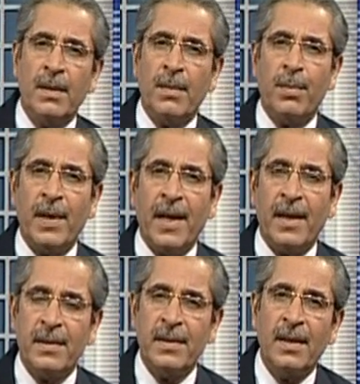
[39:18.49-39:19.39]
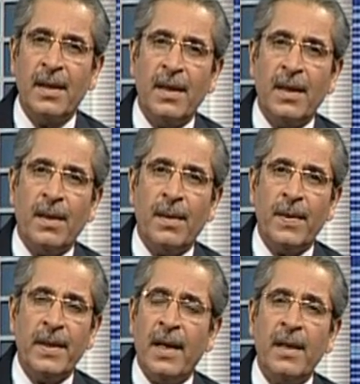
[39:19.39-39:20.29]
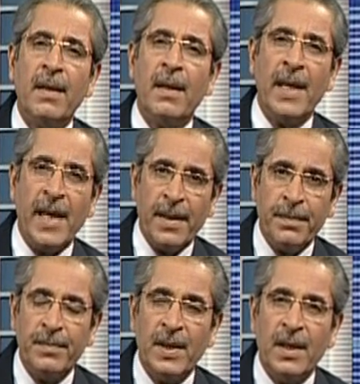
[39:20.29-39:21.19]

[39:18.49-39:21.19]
brand with another name